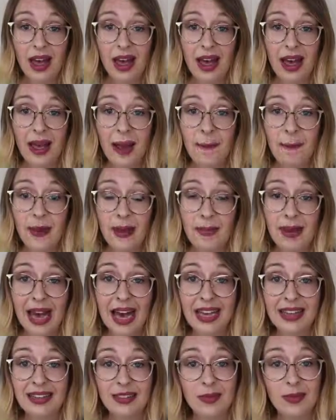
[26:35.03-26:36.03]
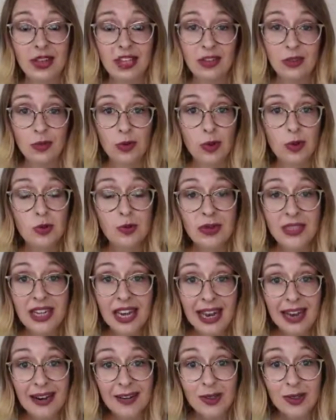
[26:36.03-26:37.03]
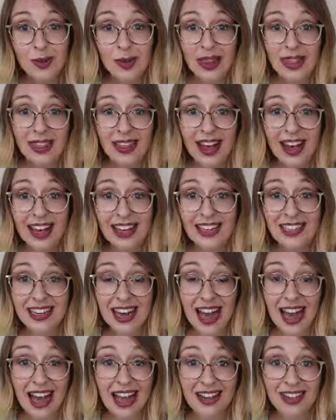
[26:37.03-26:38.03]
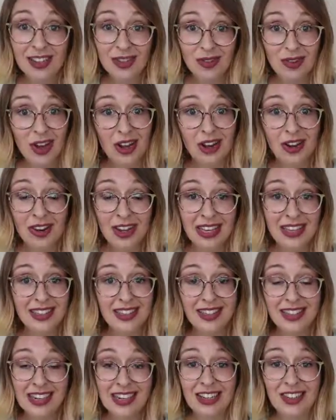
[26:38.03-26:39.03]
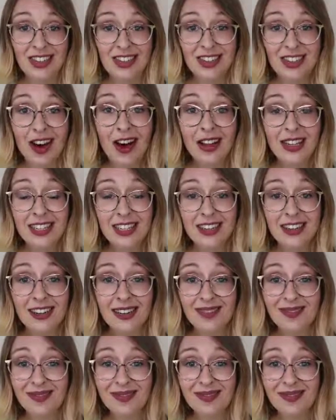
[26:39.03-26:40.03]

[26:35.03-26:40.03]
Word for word: and maybe add some nice roast potatoes with that, and you've got a nice delicious hot dinner.